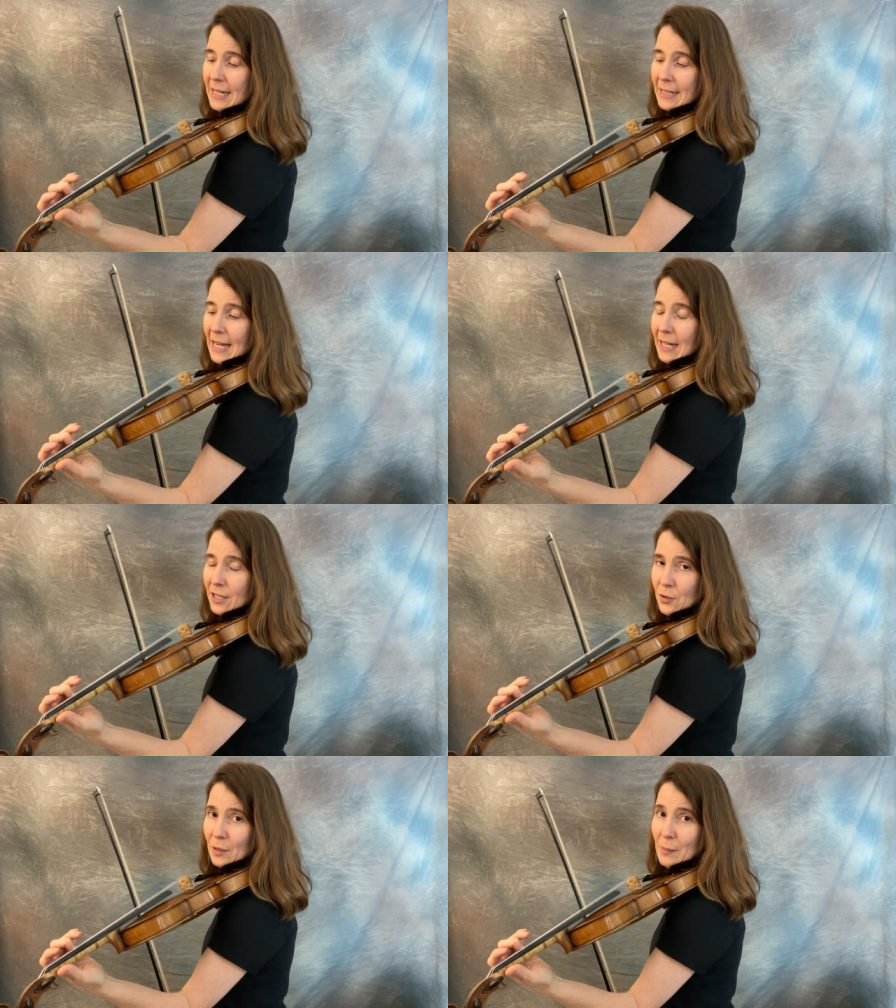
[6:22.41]
is
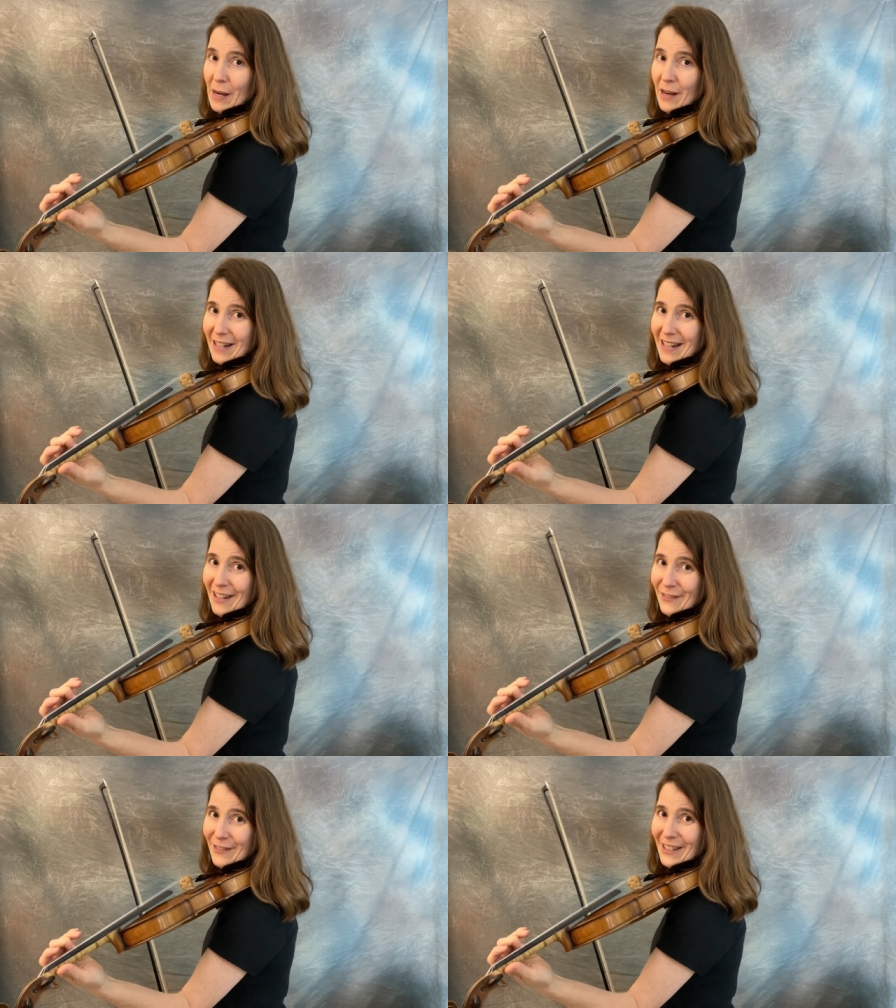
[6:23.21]
actually part
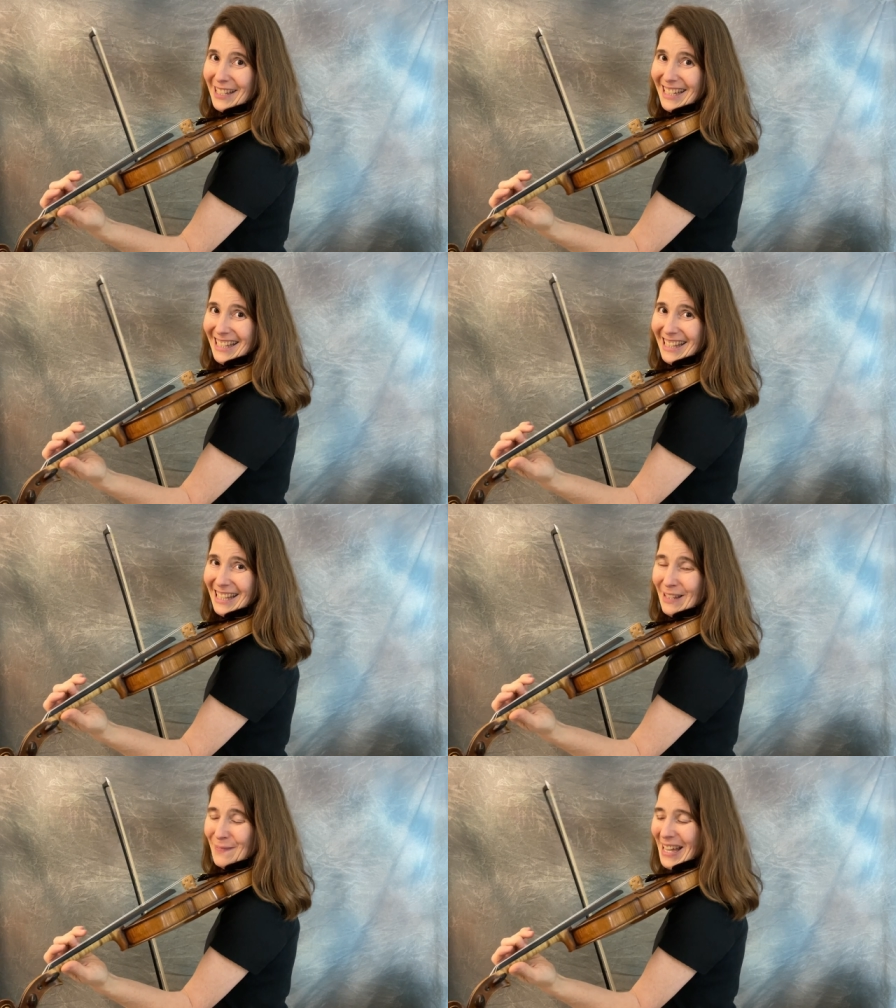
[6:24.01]
of
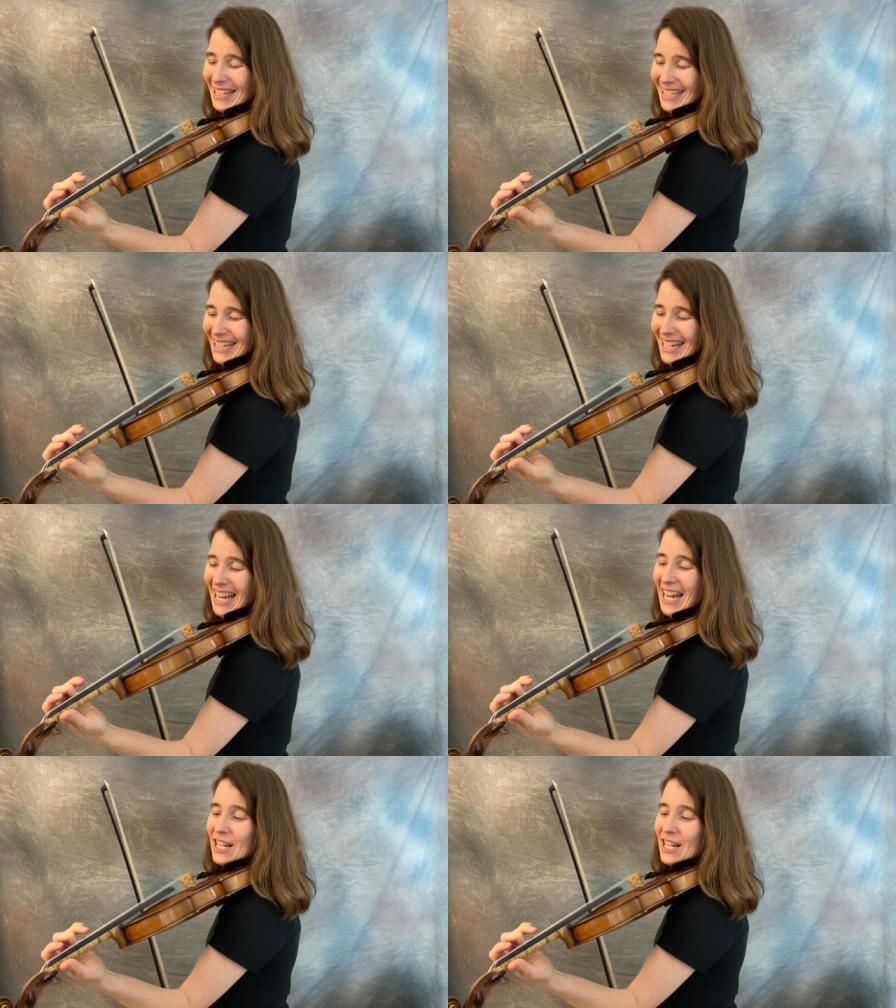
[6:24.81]
the melody.